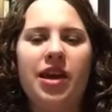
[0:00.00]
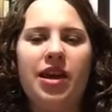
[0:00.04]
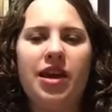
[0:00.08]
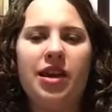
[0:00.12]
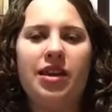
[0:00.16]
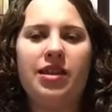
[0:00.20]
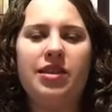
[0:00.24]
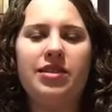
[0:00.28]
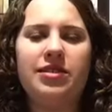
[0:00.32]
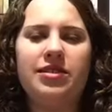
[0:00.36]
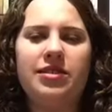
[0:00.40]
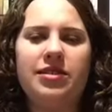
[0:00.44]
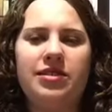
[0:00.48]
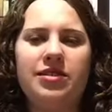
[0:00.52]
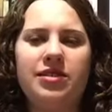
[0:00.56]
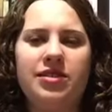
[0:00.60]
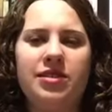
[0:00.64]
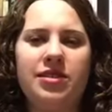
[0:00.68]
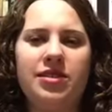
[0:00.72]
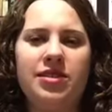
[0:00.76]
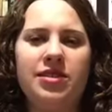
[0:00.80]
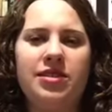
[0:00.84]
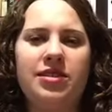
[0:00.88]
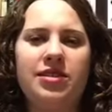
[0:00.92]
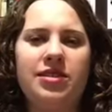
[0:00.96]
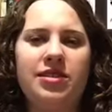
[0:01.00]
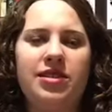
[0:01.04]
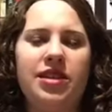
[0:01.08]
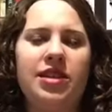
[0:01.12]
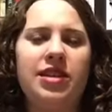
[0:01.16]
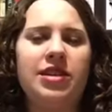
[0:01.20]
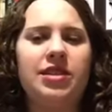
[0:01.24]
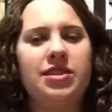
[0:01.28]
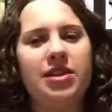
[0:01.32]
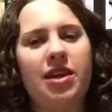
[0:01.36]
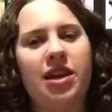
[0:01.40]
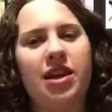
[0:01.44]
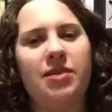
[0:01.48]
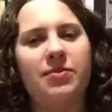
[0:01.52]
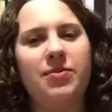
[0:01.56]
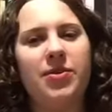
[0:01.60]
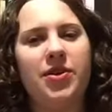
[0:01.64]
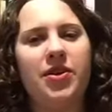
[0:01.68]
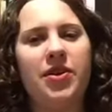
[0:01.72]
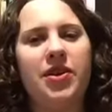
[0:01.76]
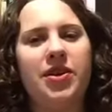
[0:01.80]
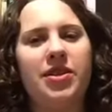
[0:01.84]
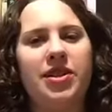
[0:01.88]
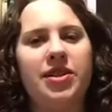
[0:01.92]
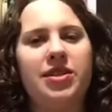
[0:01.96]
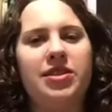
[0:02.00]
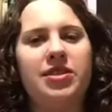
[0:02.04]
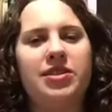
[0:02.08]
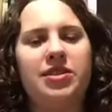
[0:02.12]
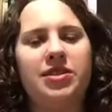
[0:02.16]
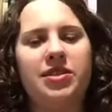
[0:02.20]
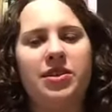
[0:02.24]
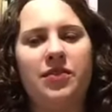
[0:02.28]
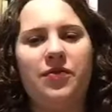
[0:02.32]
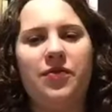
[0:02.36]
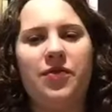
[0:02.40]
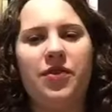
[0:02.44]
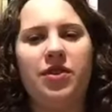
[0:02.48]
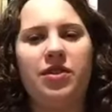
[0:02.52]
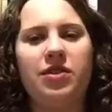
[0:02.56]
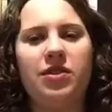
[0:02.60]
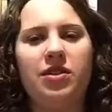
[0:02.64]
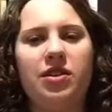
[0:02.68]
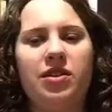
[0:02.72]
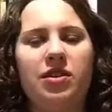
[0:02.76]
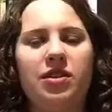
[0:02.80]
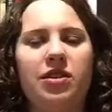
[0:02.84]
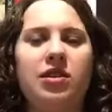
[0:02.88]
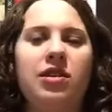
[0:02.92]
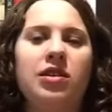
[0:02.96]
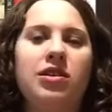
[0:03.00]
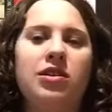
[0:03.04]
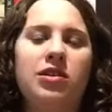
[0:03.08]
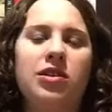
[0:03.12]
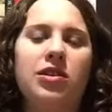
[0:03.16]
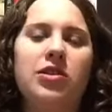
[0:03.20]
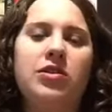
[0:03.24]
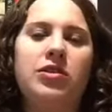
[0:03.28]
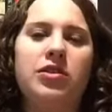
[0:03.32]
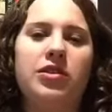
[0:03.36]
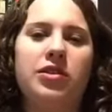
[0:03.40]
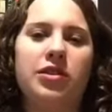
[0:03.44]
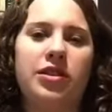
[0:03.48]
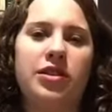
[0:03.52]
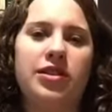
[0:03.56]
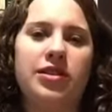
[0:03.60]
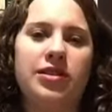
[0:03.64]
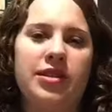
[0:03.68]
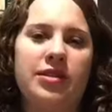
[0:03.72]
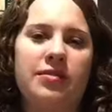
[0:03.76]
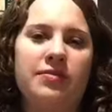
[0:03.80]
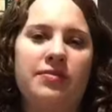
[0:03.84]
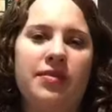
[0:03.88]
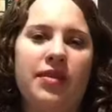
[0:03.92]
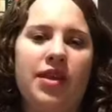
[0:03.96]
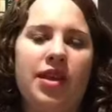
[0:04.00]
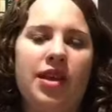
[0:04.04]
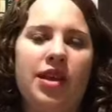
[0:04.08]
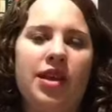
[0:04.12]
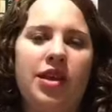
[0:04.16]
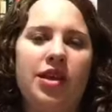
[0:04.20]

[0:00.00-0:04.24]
And this is a distinct time period that's different than colonialism.